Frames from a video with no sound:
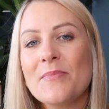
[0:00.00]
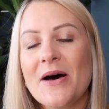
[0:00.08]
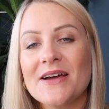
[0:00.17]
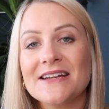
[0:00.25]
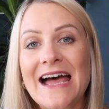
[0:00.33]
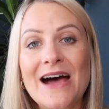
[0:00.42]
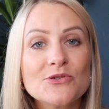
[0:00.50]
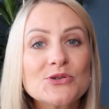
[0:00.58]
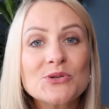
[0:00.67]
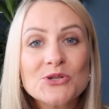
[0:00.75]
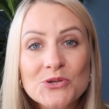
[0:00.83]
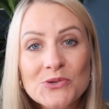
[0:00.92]
but
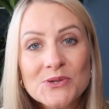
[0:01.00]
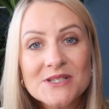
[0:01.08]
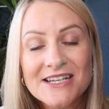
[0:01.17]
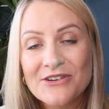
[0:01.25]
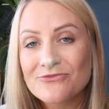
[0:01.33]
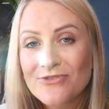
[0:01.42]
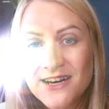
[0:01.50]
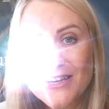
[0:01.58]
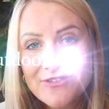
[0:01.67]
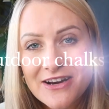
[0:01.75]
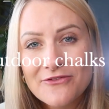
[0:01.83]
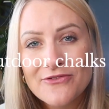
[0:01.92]
outdoor chalks are really,
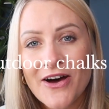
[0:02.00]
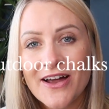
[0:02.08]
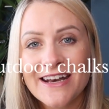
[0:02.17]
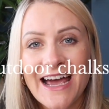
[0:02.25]
really fun,